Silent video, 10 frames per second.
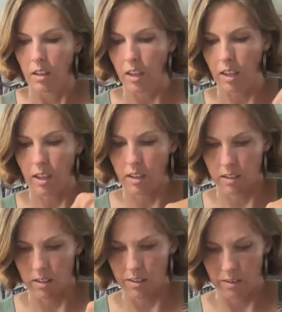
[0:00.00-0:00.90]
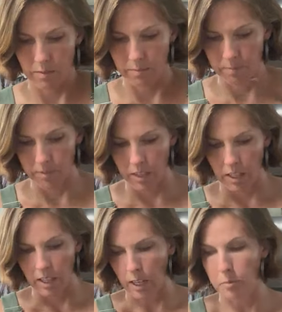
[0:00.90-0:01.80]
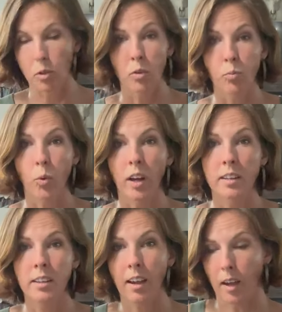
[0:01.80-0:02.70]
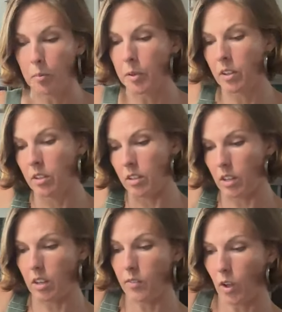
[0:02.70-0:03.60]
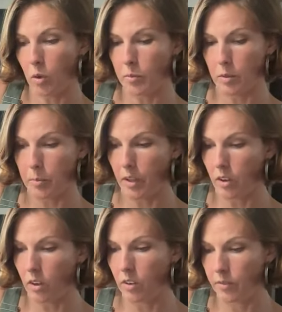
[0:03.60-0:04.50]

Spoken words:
And I'm doing 1 cup of almond butter.